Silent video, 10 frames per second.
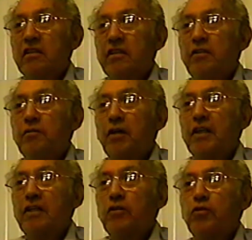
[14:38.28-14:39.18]
bought
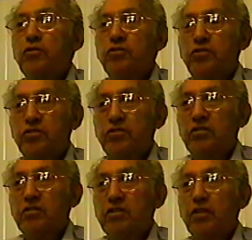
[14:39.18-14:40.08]
a horse.
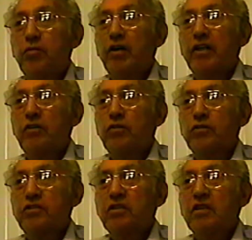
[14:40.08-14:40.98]
He bought a horse,
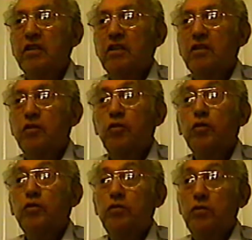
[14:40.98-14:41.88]

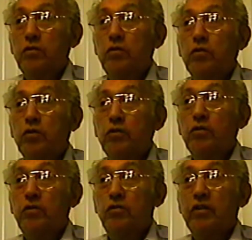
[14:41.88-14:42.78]
good
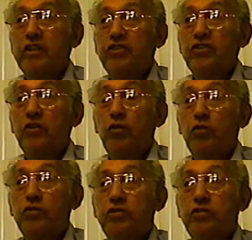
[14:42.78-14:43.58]
racing horse.